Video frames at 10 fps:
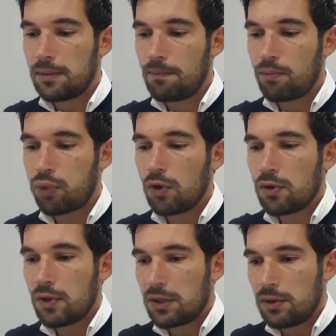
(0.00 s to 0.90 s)

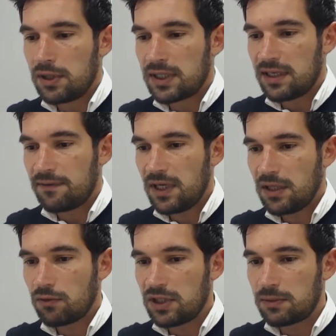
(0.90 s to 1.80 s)
procoagulant effect,
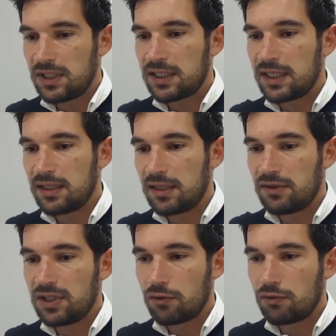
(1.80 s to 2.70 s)
which means that there
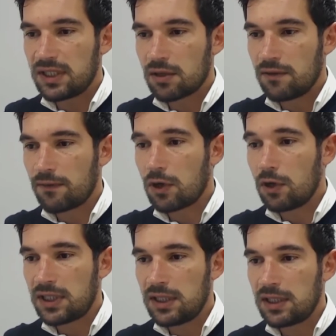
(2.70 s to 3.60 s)
is a risk of
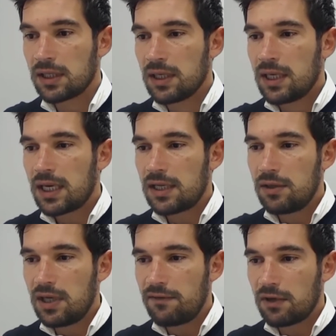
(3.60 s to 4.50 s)
clotting at the
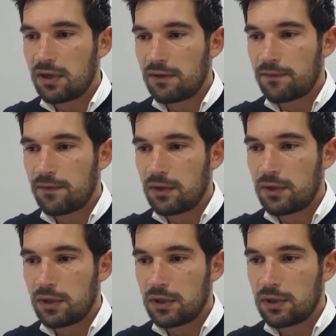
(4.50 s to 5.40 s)
level of
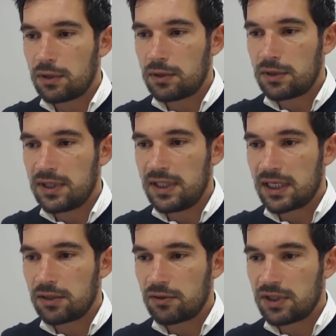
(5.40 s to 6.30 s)
the
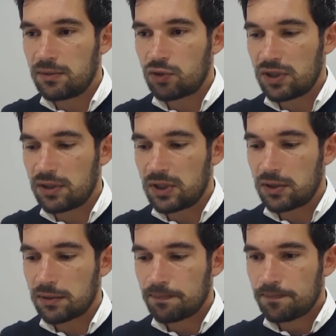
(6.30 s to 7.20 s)
aneurysm treatment.
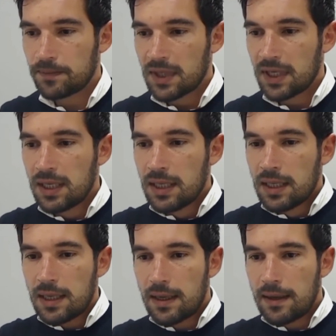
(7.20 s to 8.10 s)

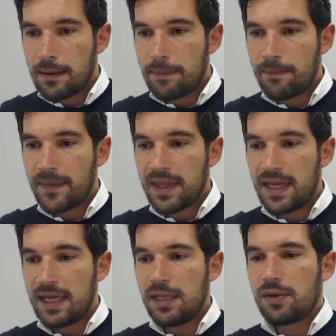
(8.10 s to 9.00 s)

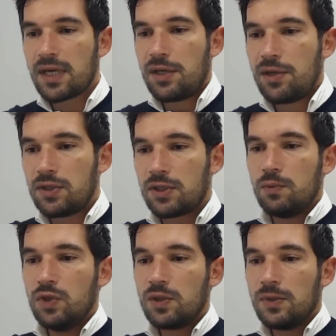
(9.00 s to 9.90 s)
Then you can use
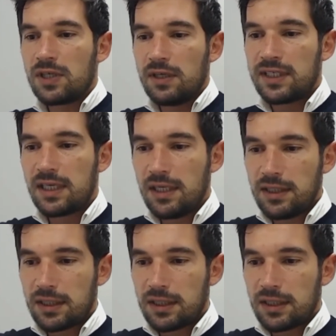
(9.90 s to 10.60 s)
smooth muscle cells.